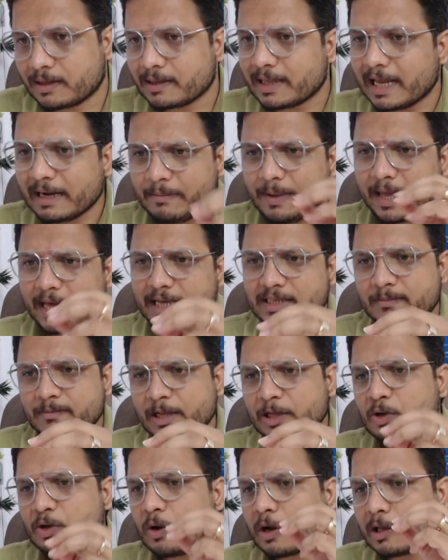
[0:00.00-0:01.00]
Let me
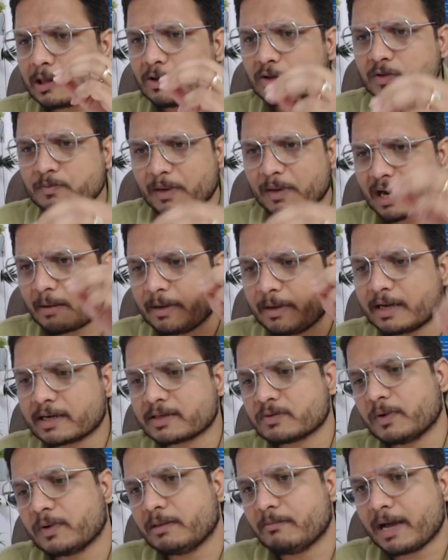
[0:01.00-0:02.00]
explain you all those
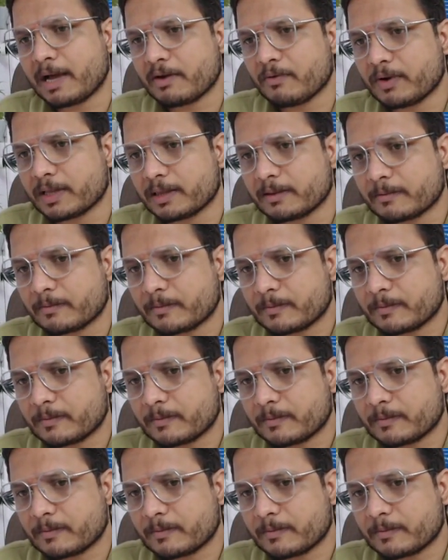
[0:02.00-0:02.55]
parameters one by one.